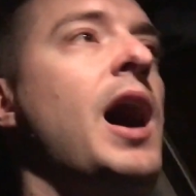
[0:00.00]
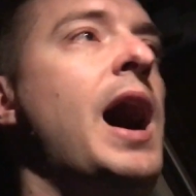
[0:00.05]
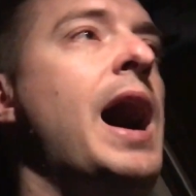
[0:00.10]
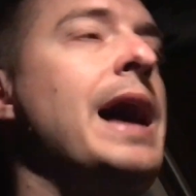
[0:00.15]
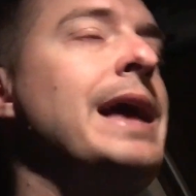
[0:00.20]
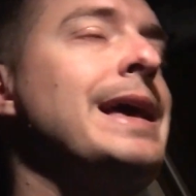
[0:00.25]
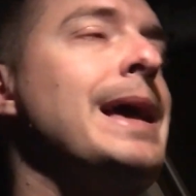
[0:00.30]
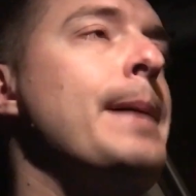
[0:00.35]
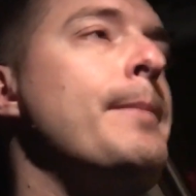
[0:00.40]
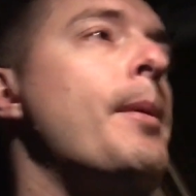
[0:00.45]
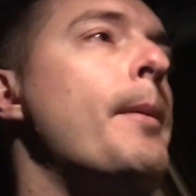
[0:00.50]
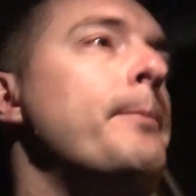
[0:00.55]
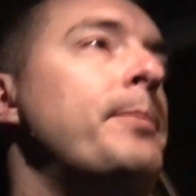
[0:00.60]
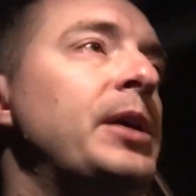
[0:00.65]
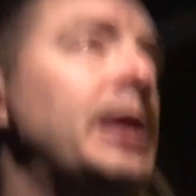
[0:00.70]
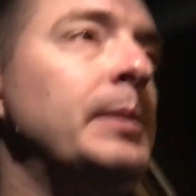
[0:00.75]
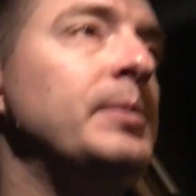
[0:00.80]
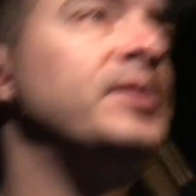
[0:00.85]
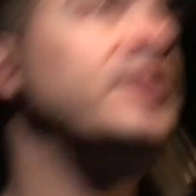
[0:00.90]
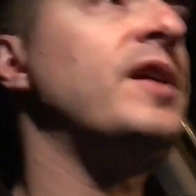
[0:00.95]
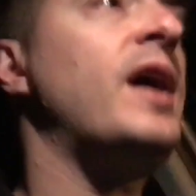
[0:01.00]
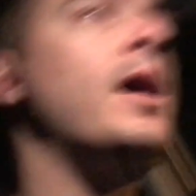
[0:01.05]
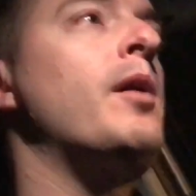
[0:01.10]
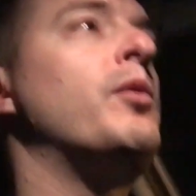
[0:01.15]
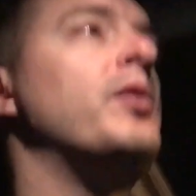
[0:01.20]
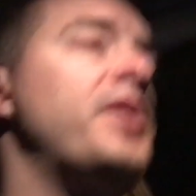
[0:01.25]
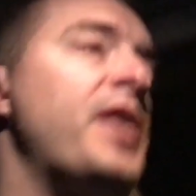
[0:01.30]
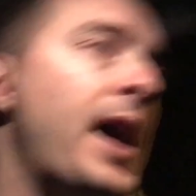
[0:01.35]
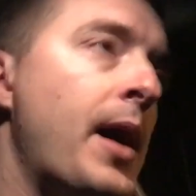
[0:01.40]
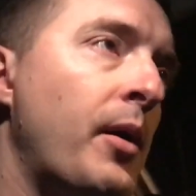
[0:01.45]
I am a bit upset
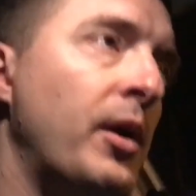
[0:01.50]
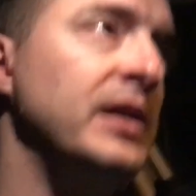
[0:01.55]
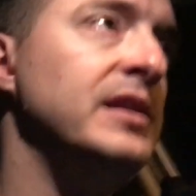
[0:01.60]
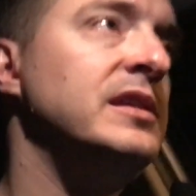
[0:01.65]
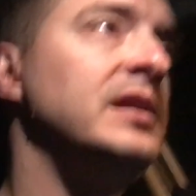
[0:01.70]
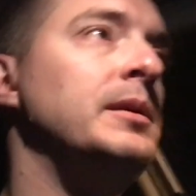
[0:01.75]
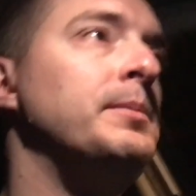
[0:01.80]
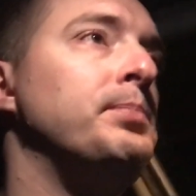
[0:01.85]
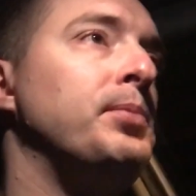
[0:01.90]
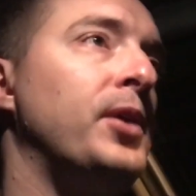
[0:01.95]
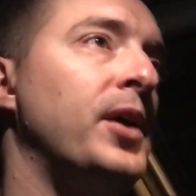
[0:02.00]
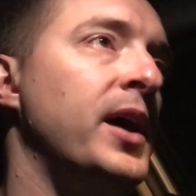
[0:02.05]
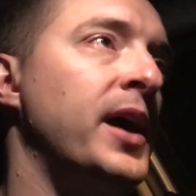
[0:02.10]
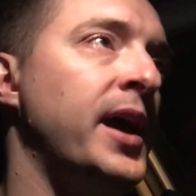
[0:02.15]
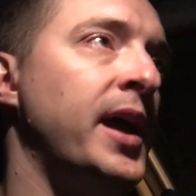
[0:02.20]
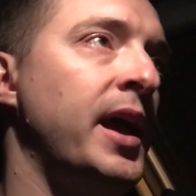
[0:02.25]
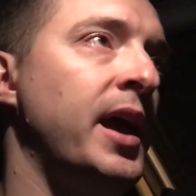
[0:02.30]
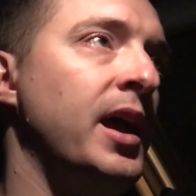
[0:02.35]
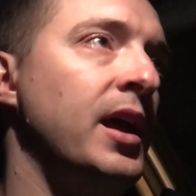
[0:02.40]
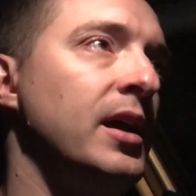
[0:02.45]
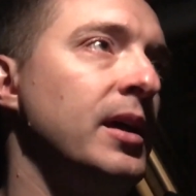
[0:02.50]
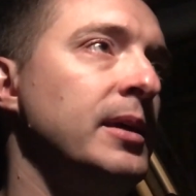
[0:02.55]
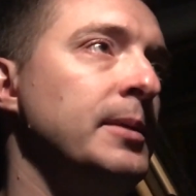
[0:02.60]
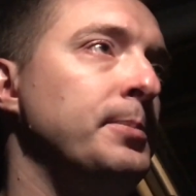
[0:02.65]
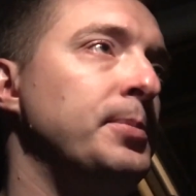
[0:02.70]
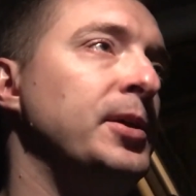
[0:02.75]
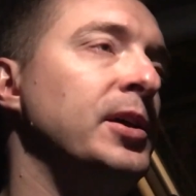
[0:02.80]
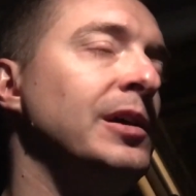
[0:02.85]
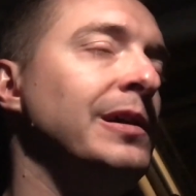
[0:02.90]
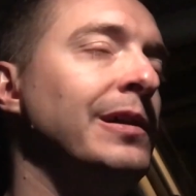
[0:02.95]
with how I did play
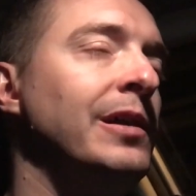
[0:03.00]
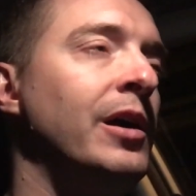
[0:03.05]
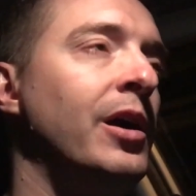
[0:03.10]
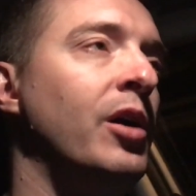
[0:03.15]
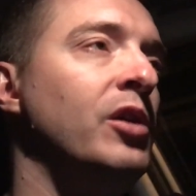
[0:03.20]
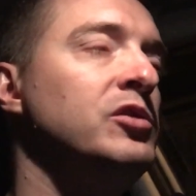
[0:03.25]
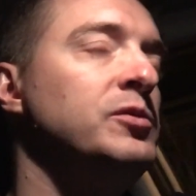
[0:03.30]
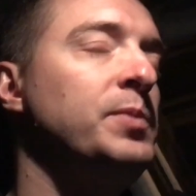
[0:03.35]
in PLO.